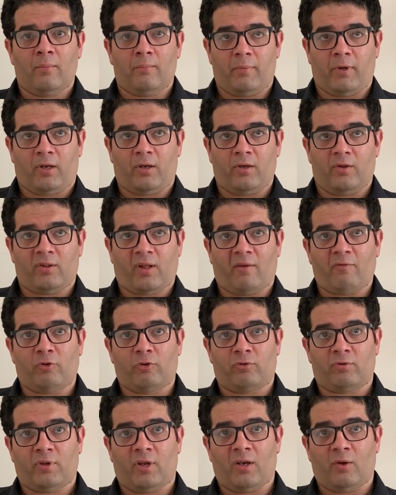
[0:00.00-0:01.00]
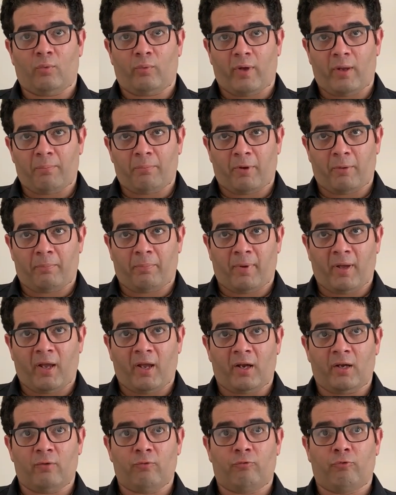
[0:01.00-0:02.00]
because I was in a way
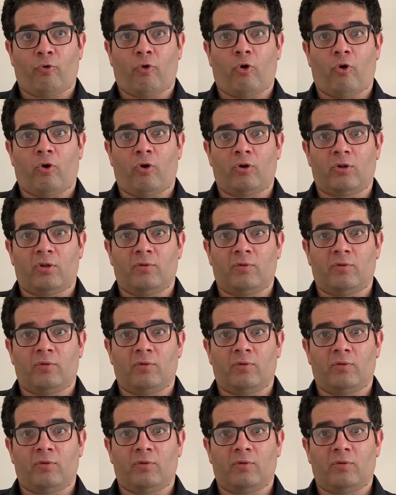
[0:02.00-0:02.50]
prepared for